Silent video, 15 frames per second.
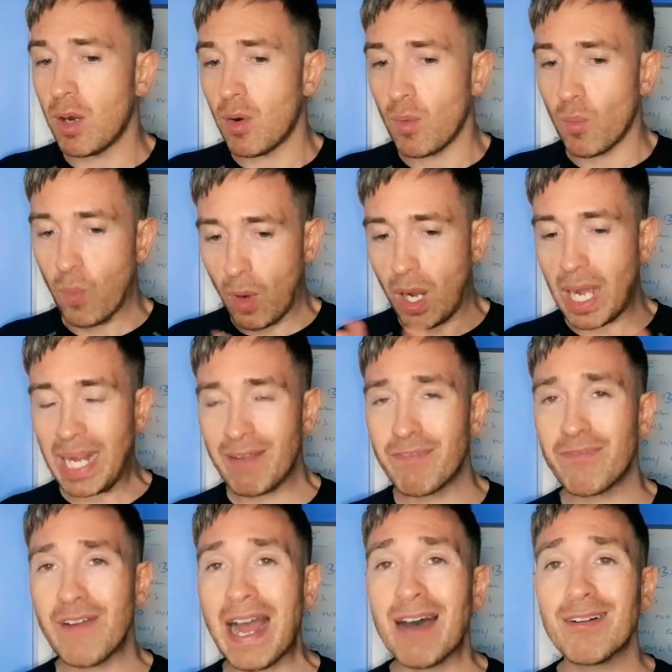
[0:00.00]
what I
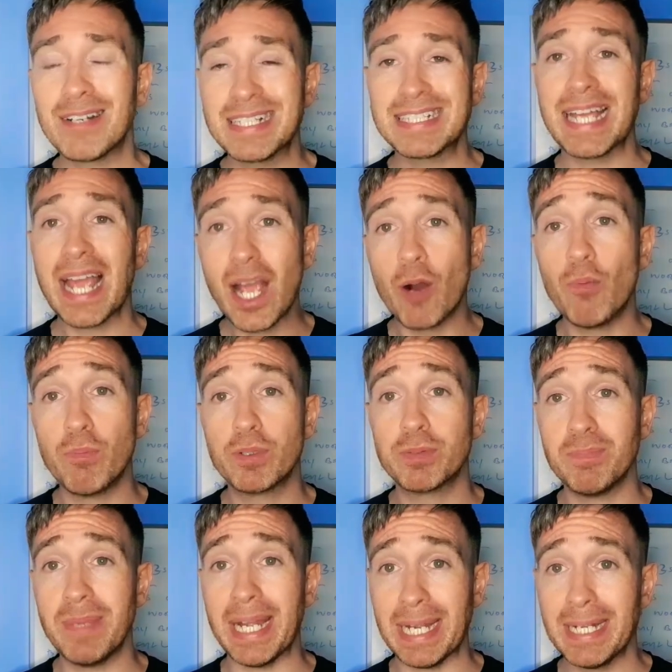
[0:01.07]
found has helped
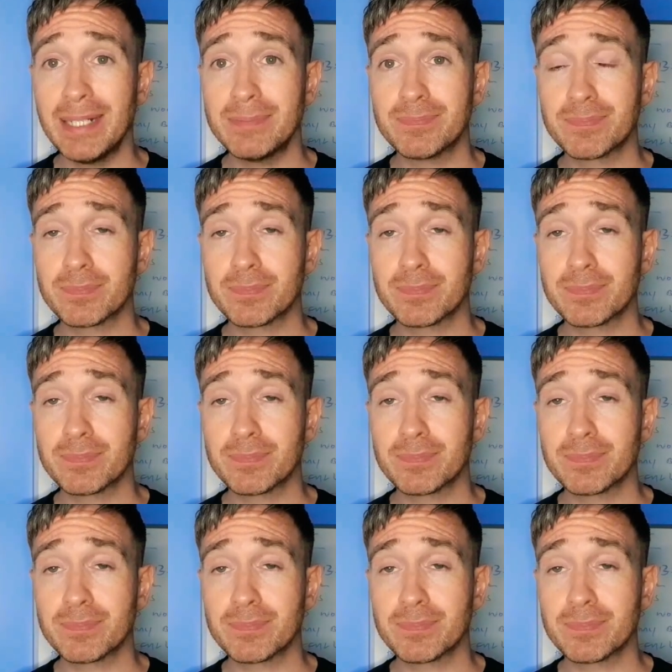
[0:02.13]
me,